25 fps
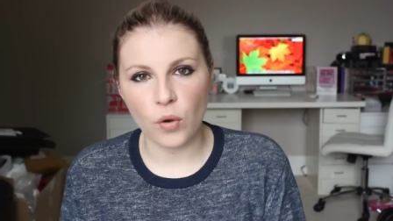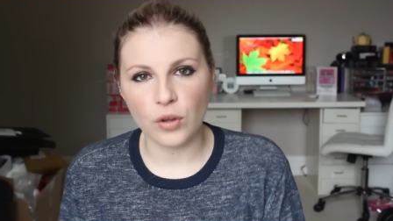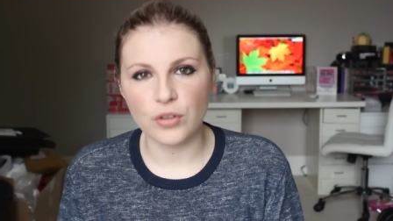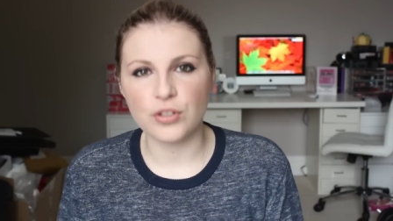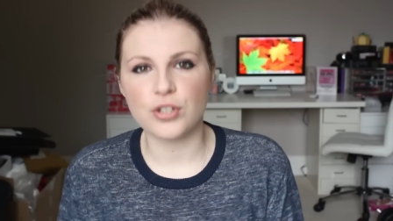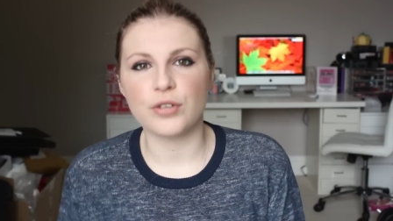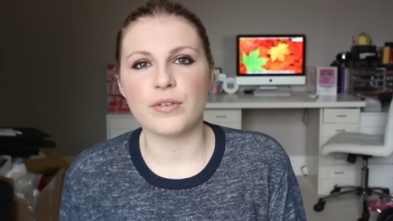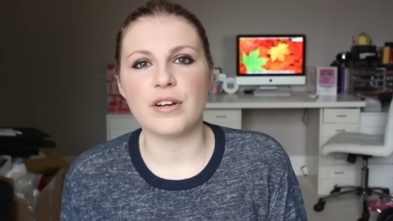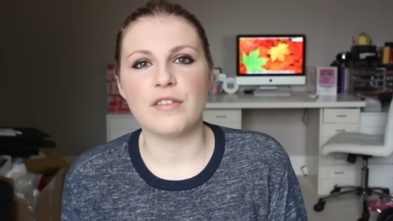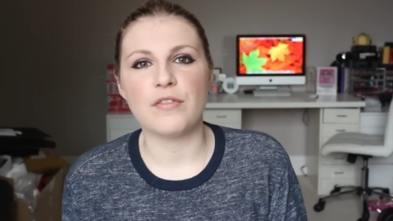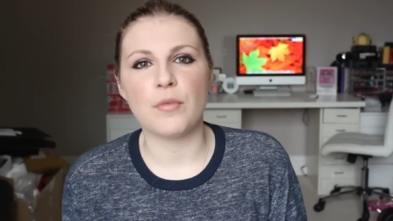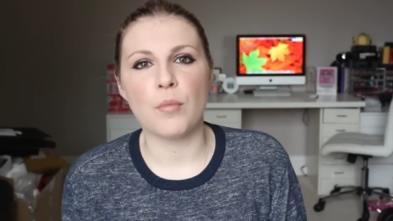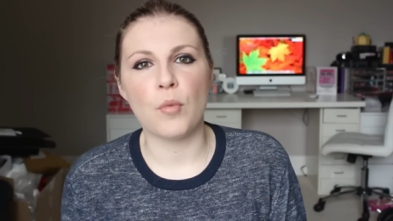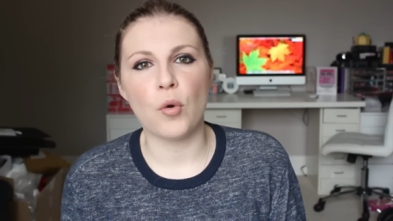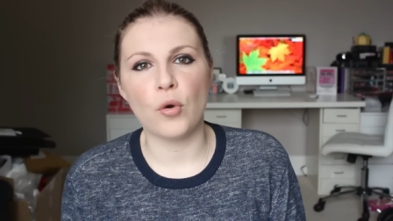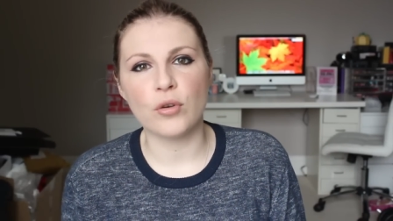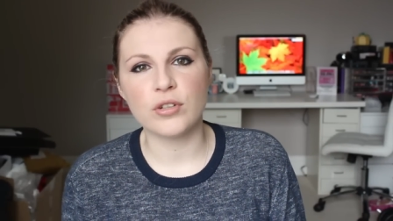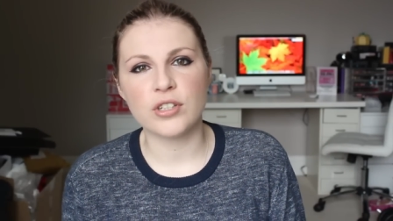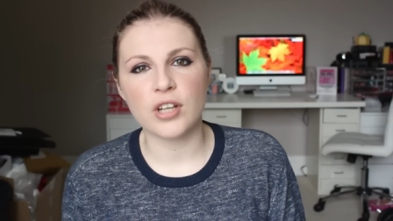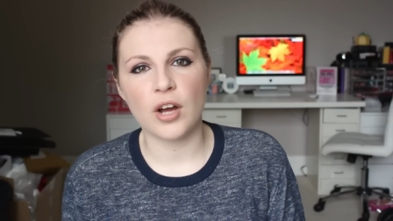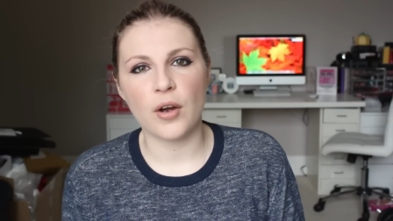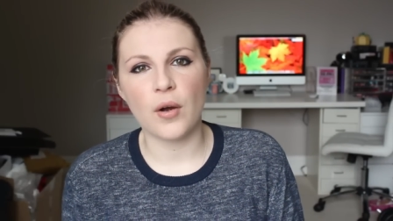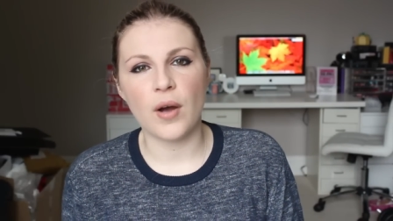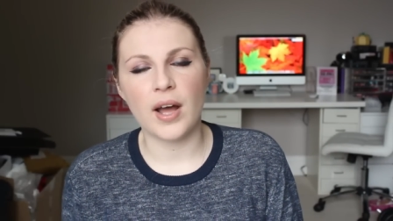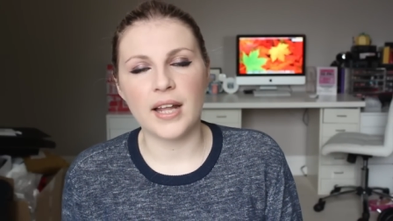ones are even more
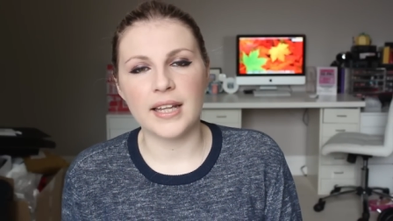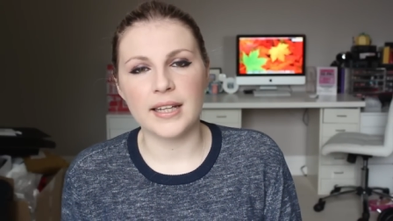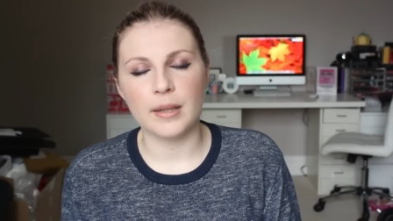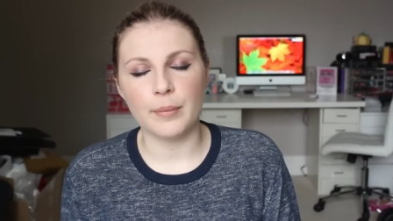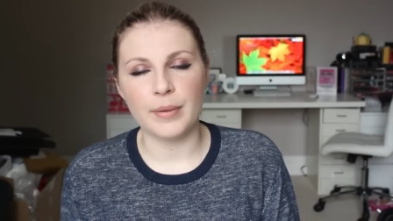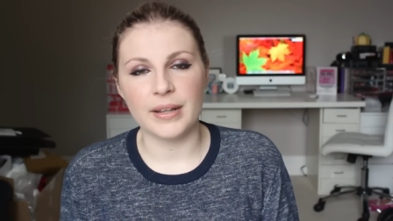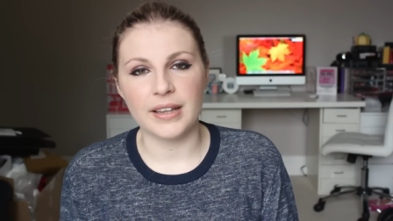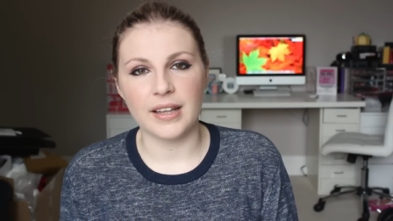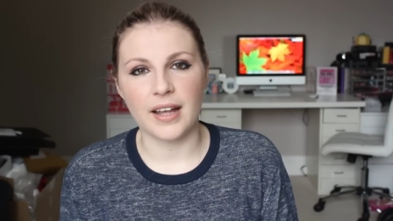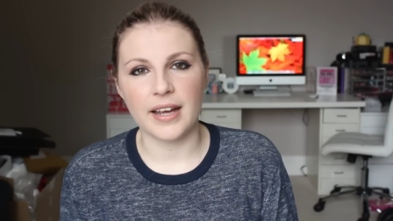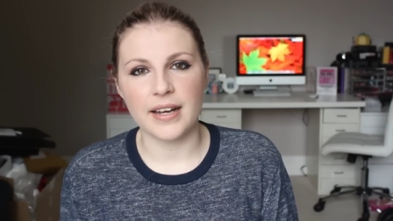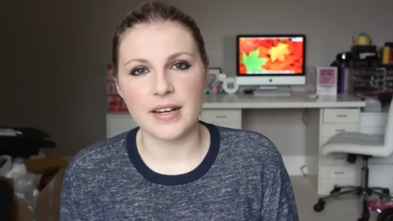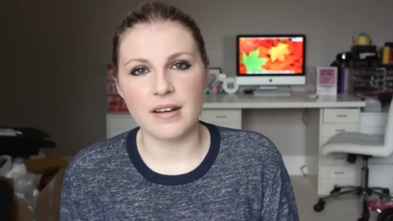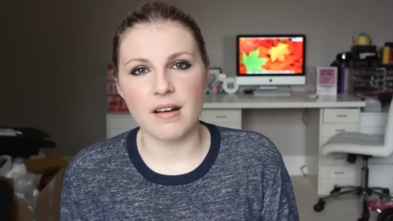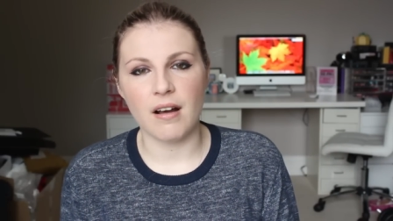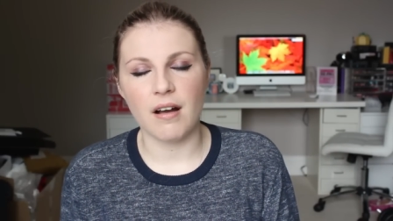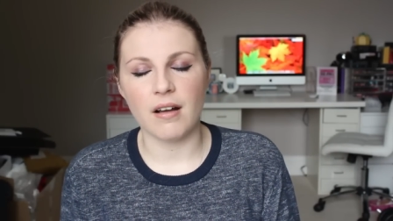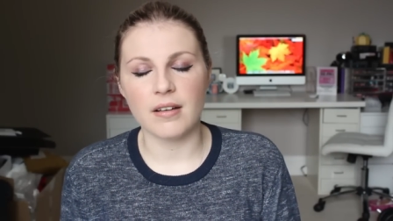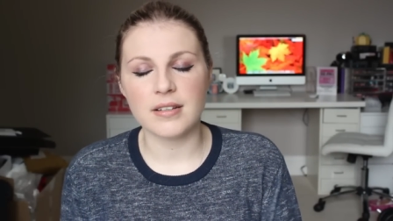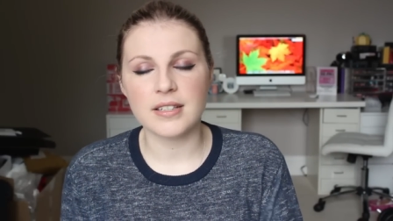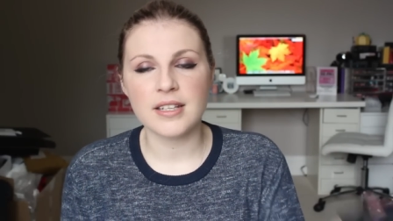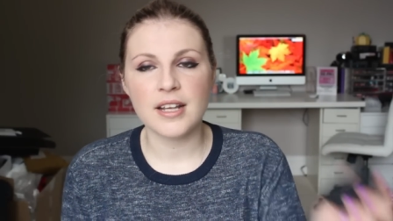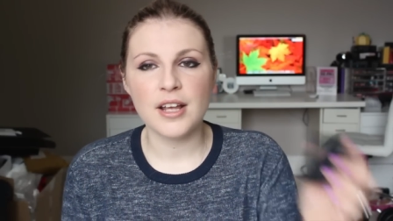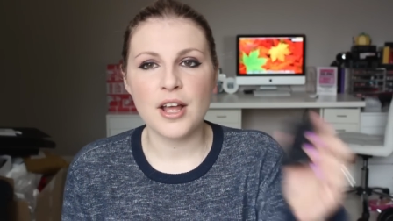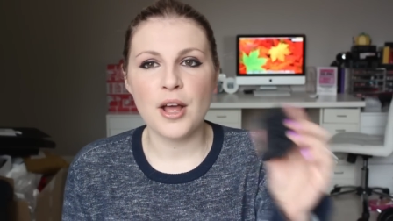so a little bit like
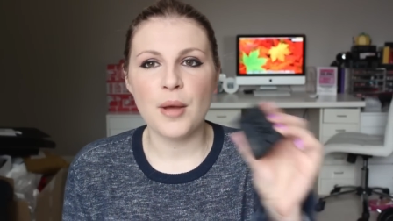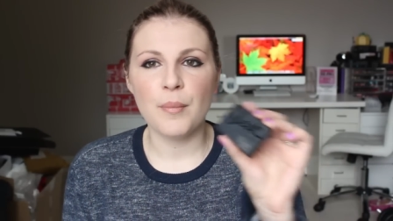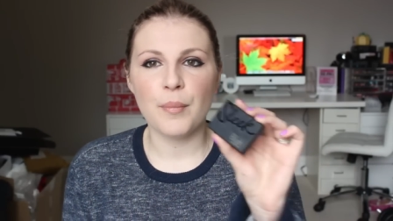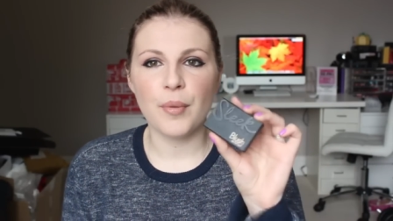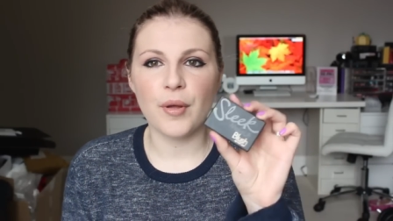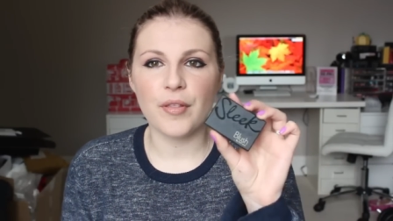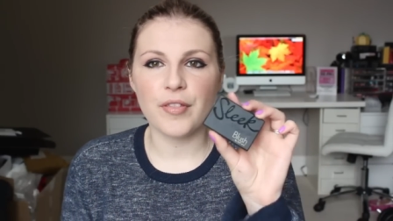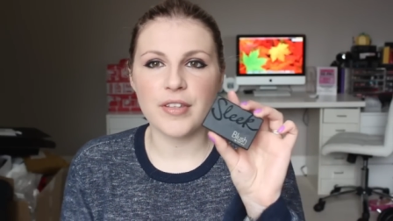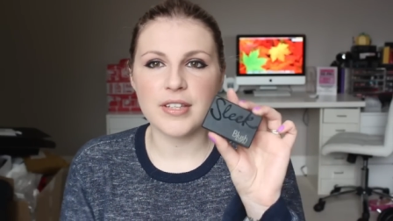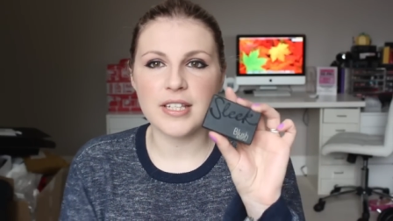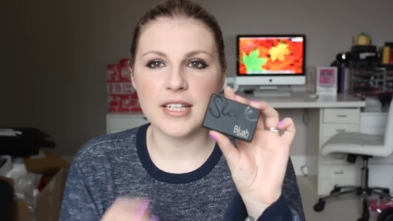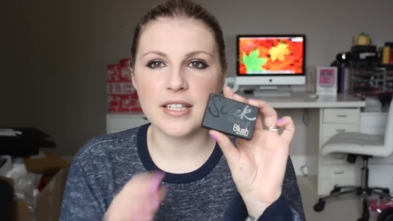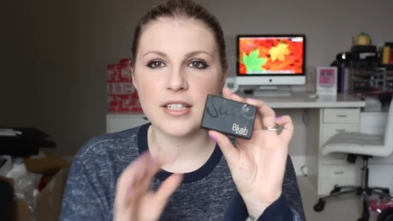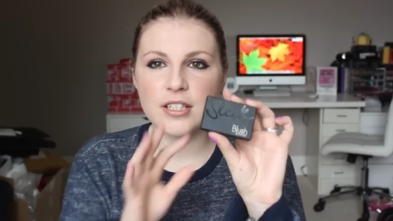NARS, but this